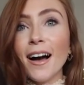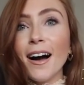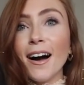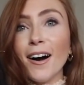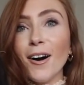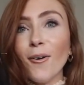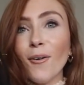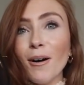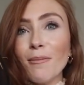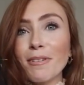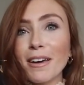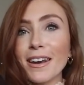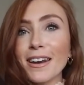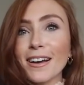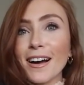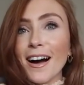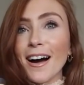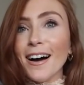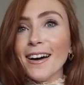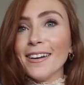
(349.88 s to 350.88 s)
how I'm
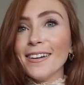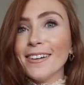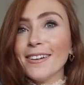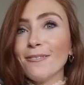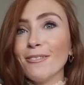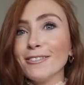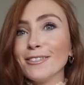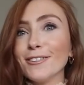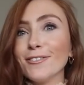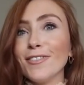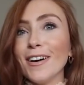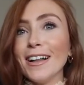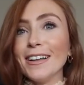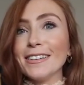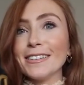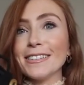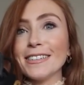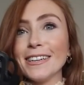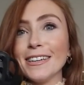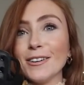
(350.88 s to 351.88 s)
getting on with the
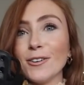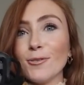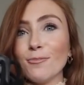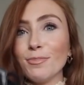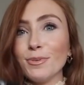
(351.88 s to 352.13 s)
Valentino